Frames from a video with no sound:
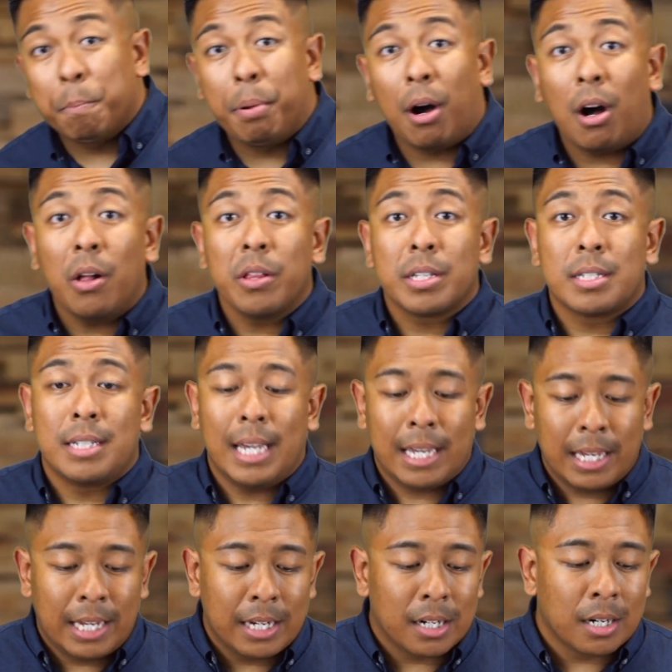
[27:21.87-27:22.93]
Paul is saying
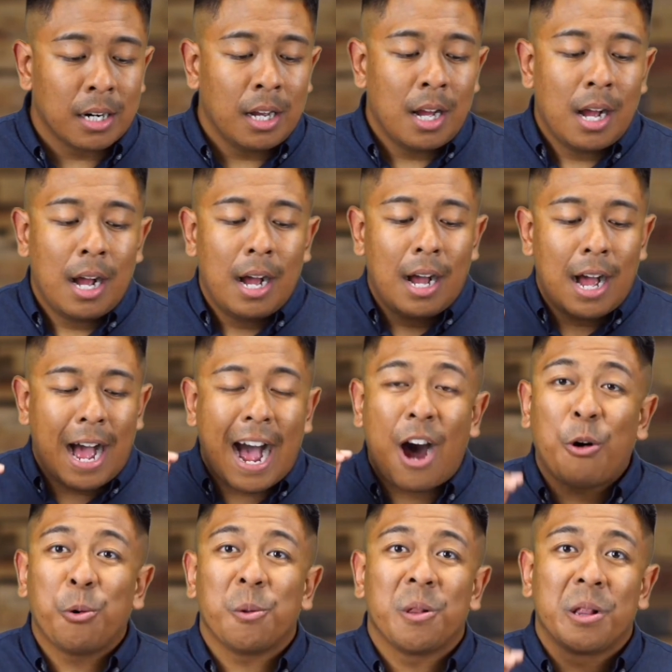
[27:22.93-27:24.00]
here
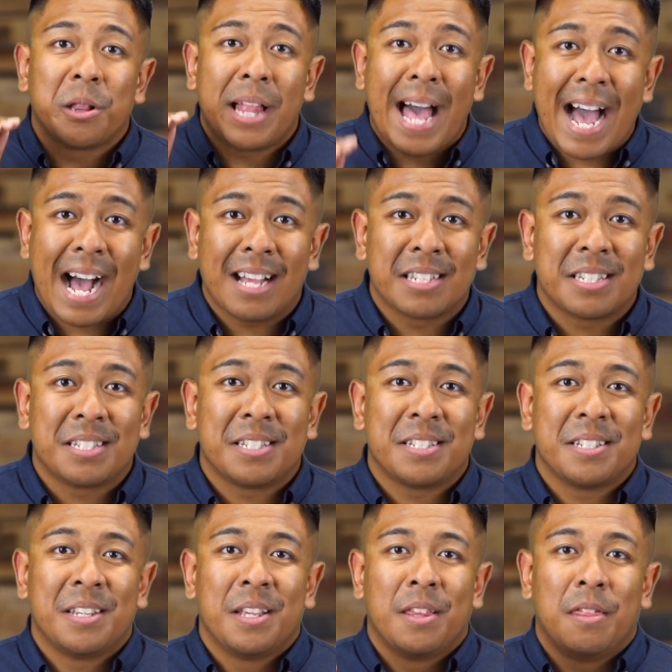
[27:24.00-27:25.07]

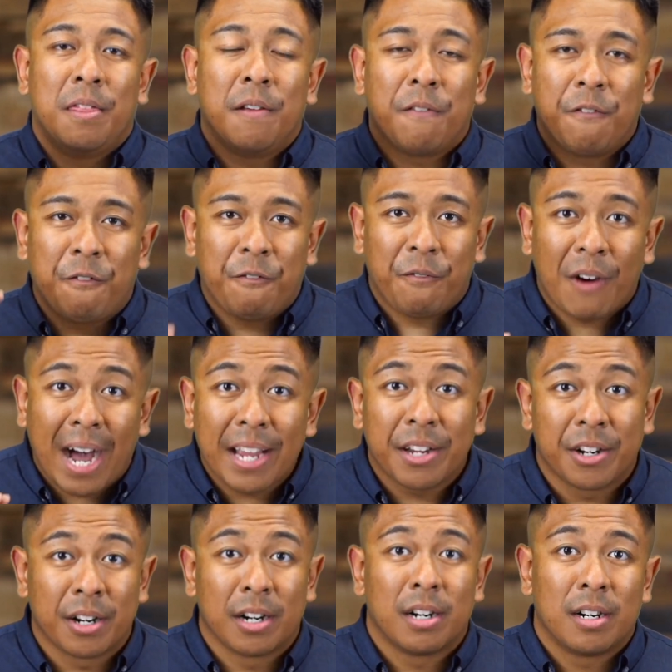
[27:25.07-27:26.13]
outlasts the
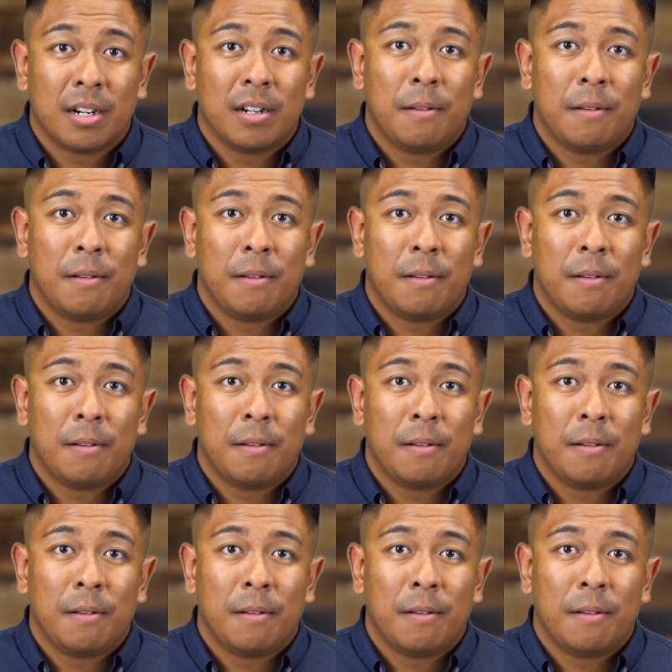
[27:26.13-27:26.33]
fire,